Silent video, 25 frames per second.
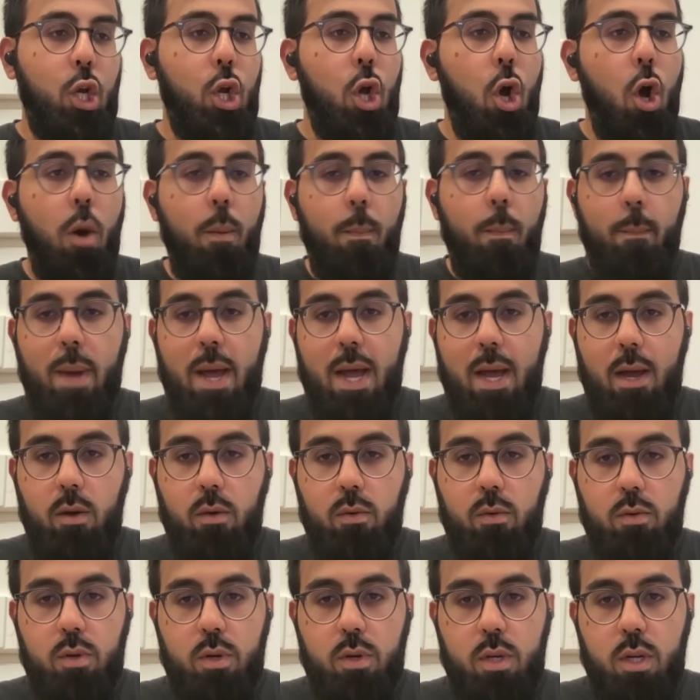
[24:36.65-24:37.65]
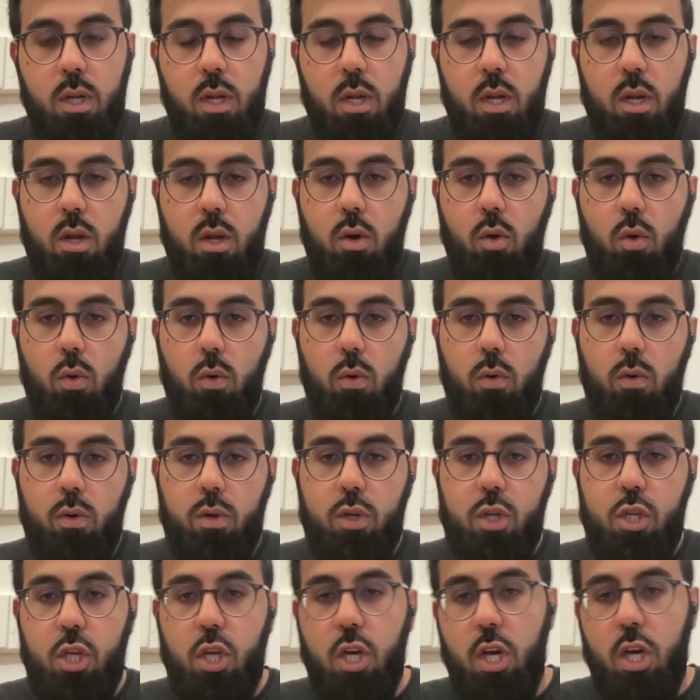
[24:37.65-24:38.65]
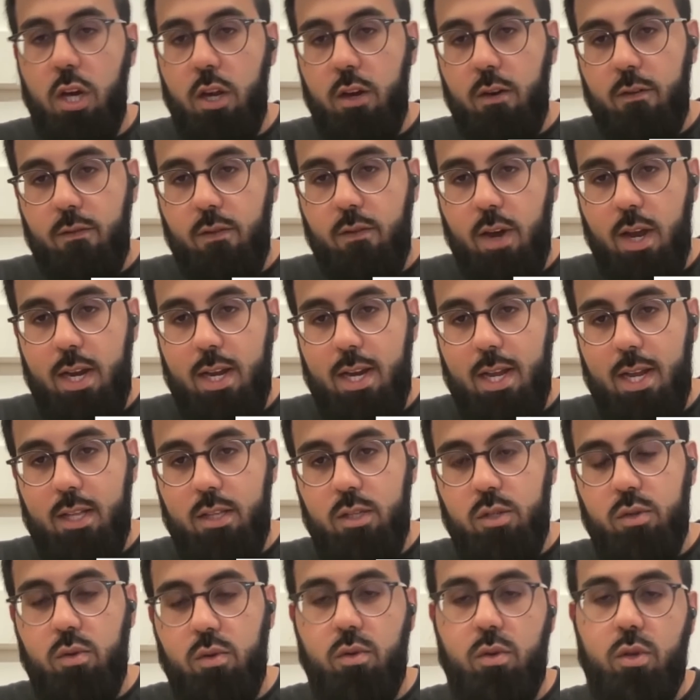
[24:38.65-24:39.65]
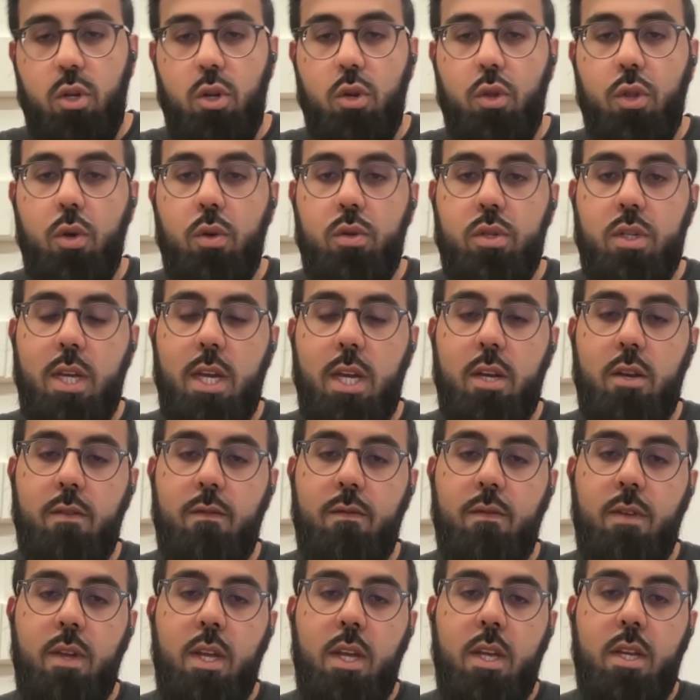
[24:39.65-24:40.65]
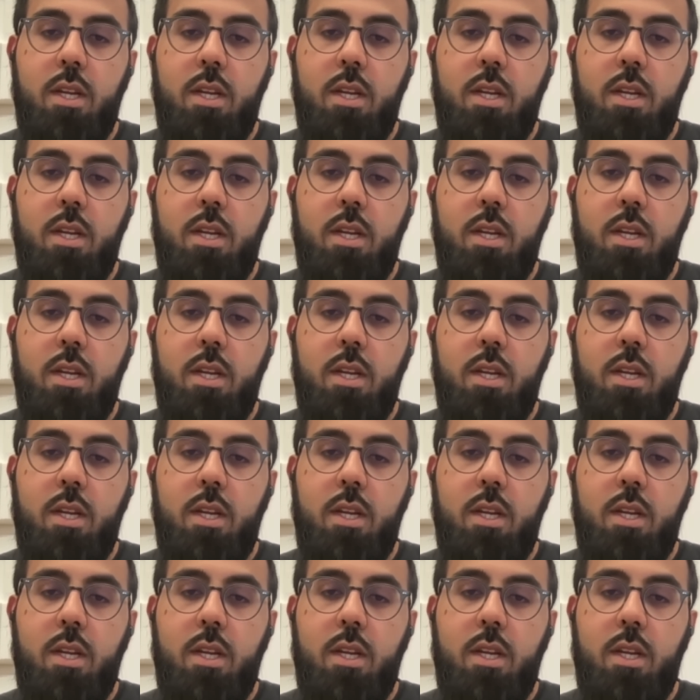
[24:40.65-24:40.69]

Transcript: compound or yearn finance, or you know those kind of